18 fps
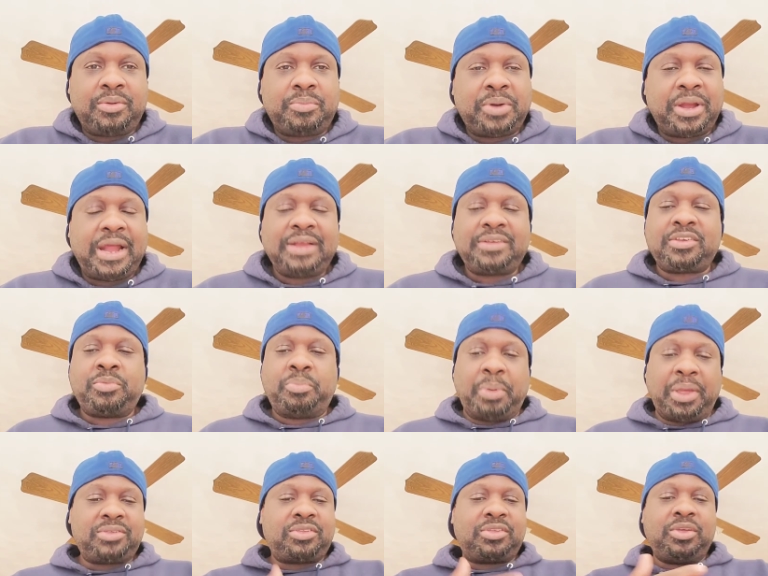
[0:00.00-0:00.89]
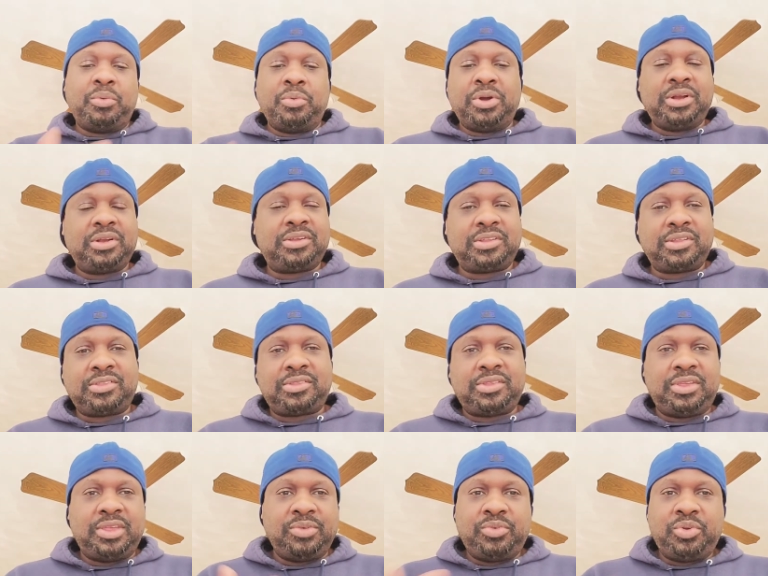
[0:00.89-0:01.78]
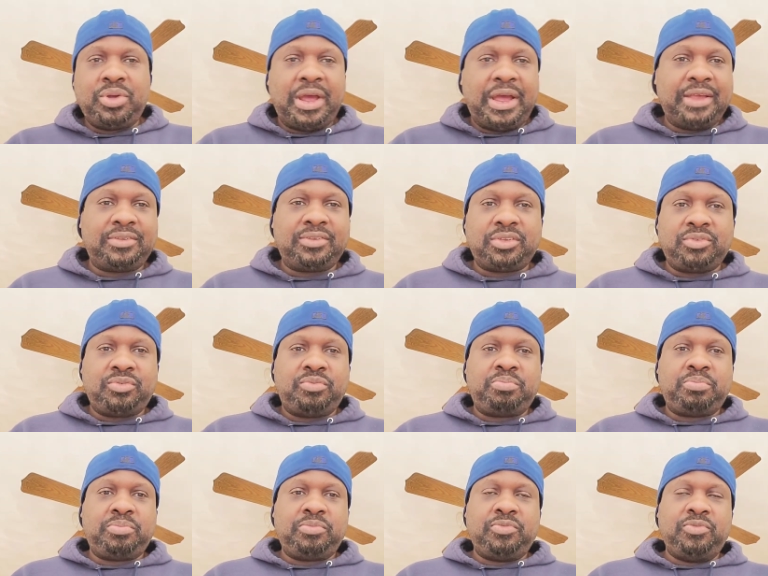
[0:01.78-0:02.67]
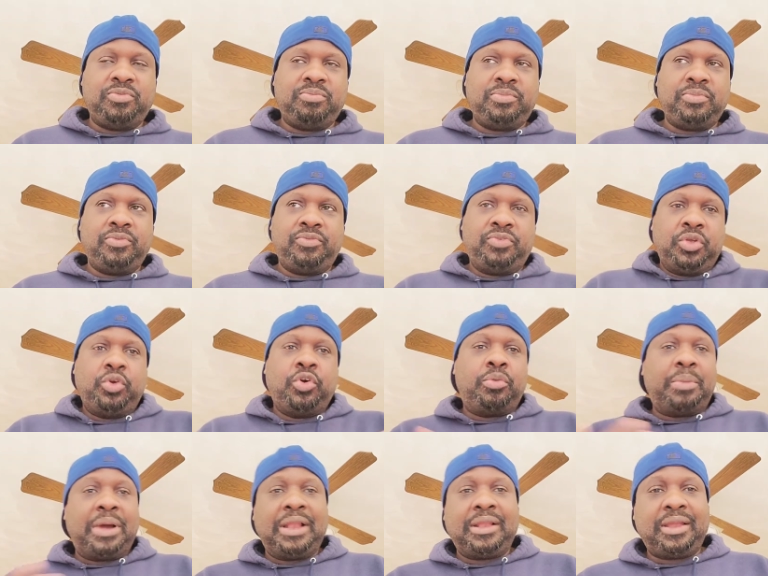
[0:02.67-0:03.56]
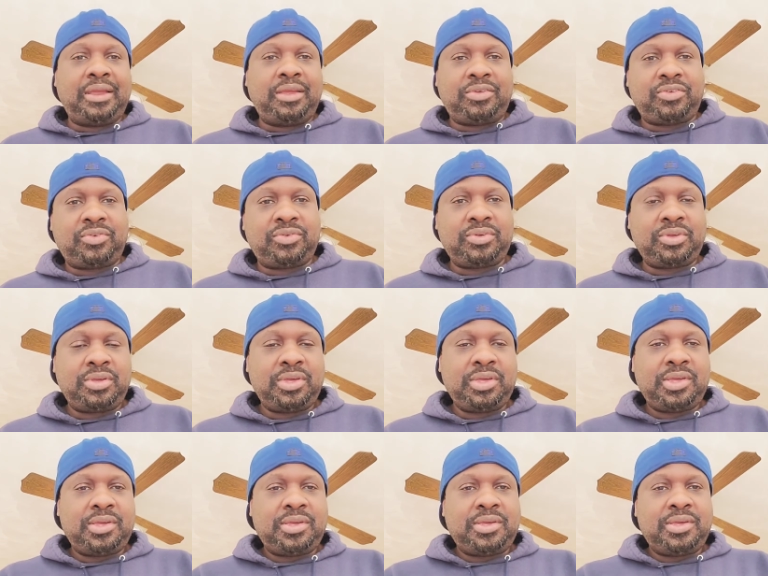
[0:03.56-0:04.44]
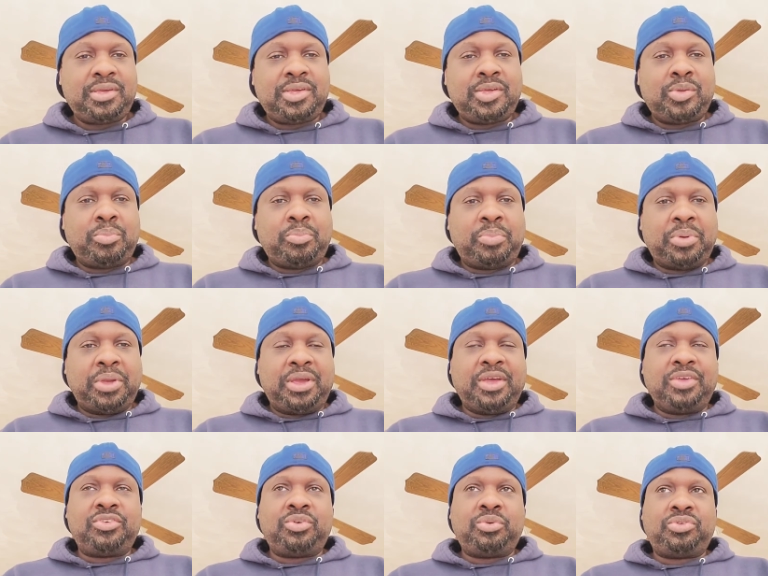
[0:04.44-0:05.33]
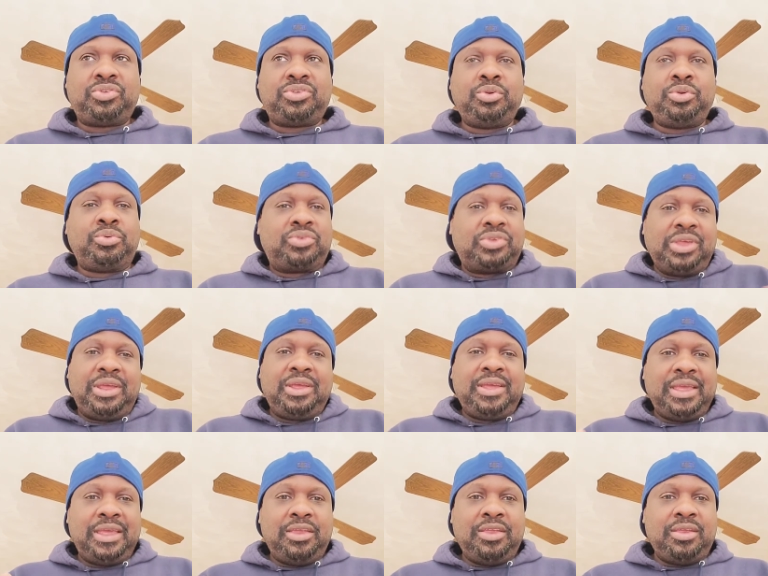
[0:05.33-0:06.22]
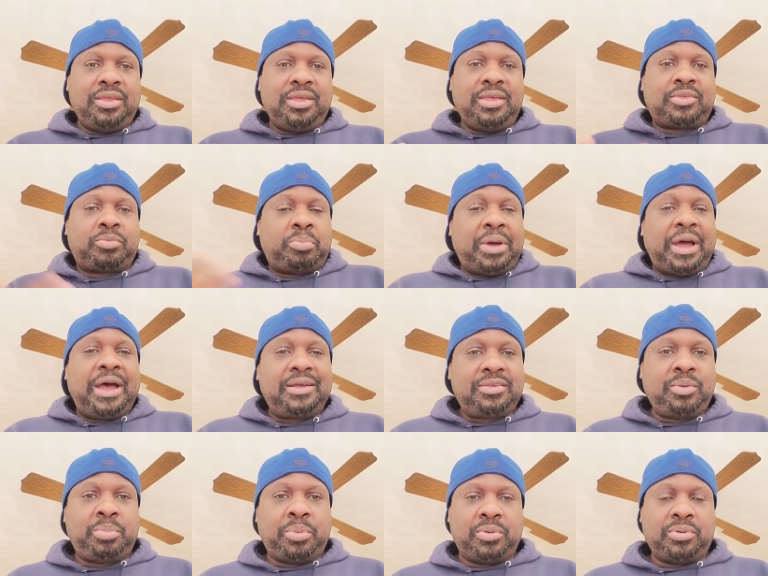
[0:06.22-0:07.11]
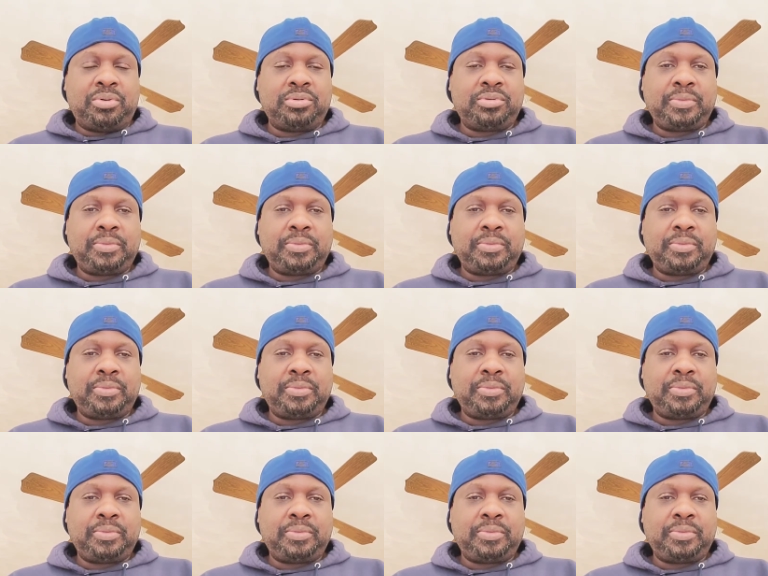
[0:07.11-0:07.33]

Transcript: But I just basically wanted to give you guys this view of my life because you you see it it's possible.